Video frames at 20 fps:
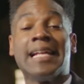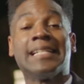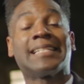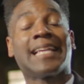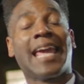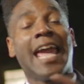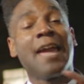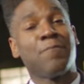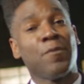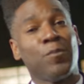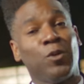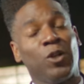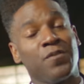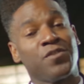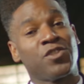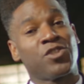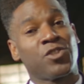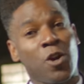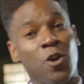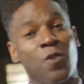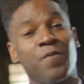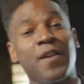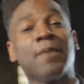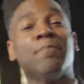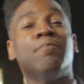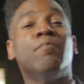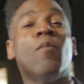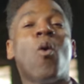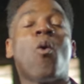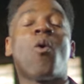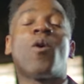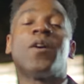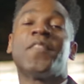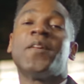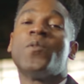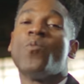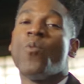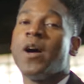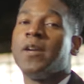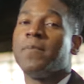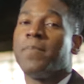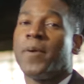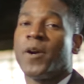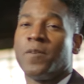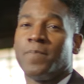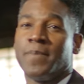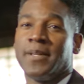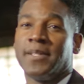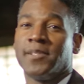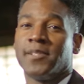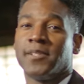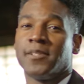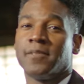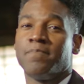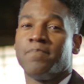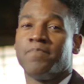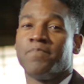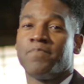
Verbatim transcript: It's capable of serving more than one purpose.